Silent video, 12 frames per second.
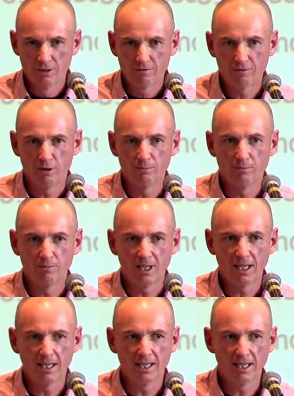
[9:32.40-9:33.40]
from
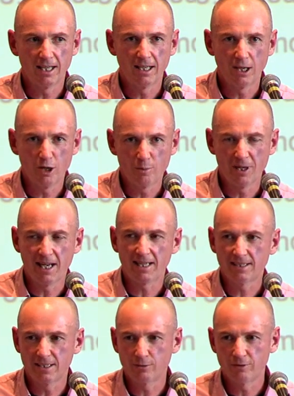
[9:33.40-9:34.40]
a open
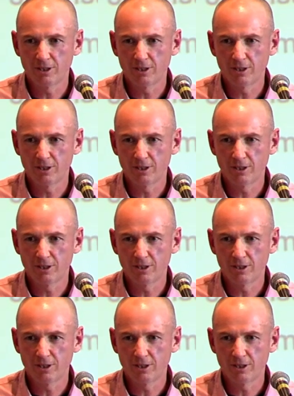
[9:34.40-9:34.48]
access